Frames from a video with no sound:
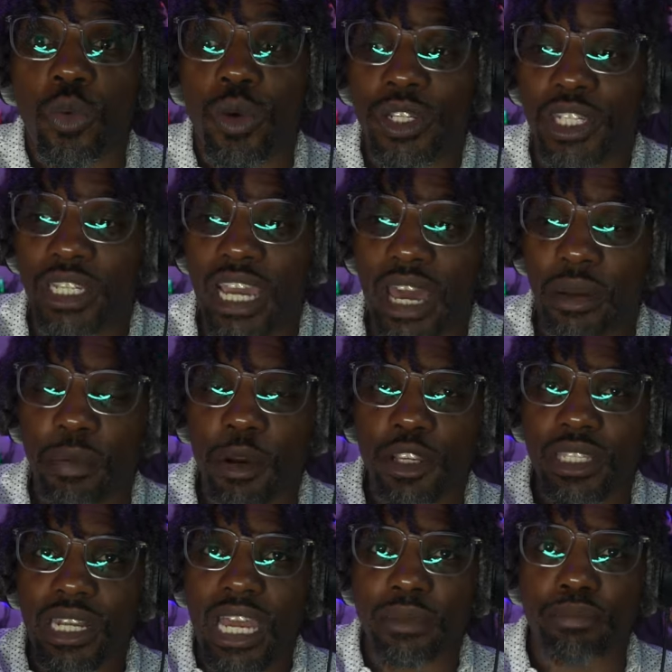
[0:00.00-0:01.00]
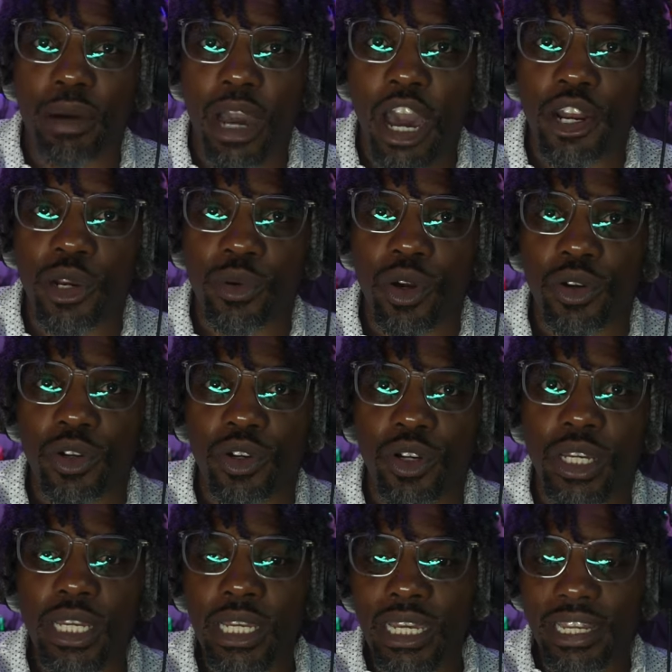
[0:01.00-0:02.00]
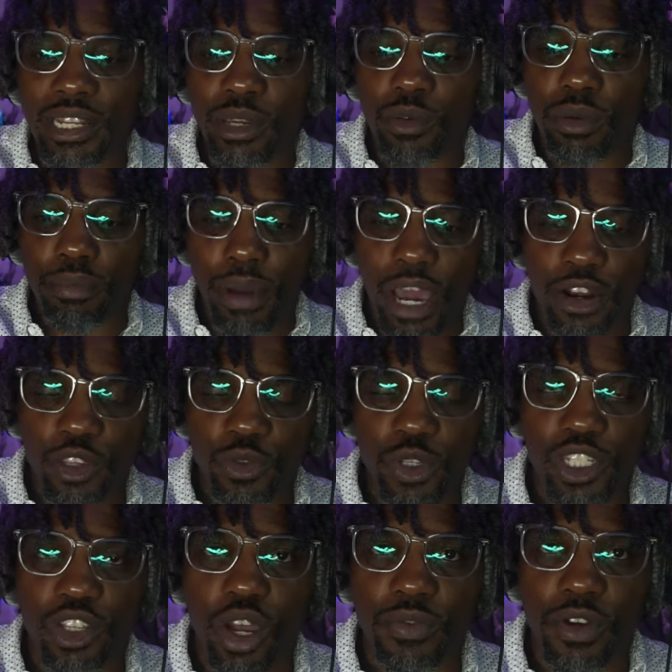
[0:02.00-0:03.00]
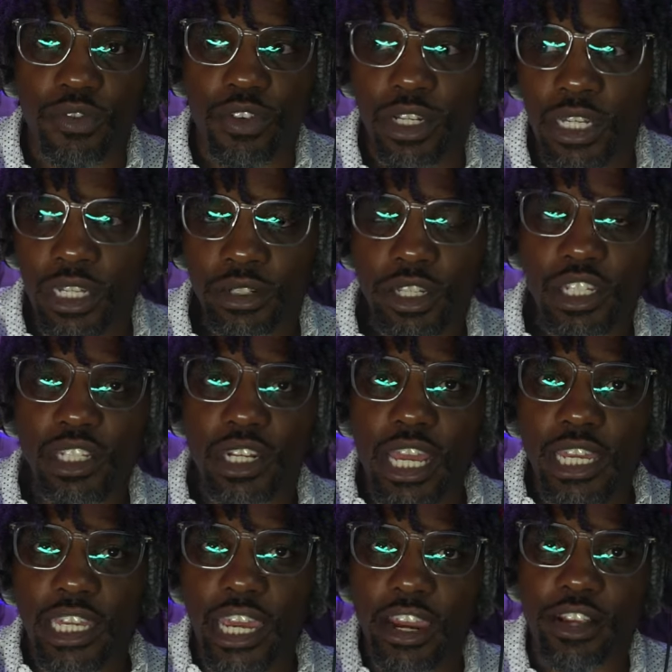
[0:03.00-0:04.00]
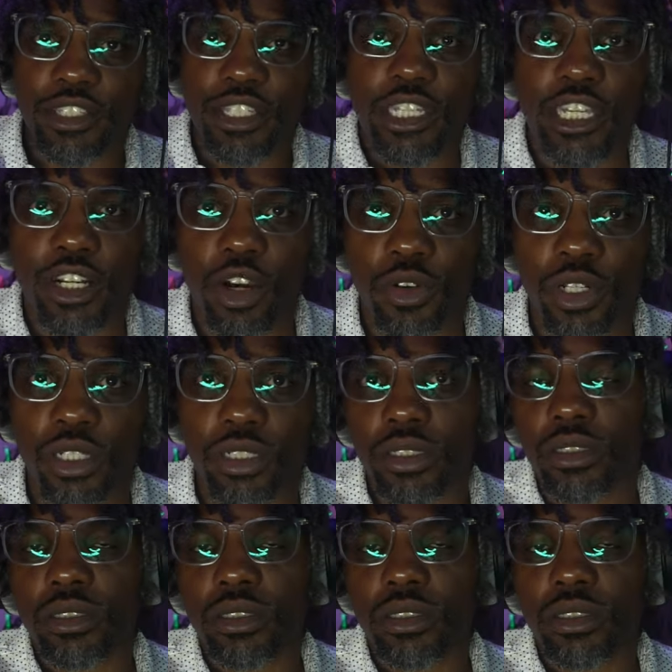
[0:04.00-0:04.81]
when she got a person like Bonner on her. And then when Bonner switches off of her, Dejanay Carrington get on her.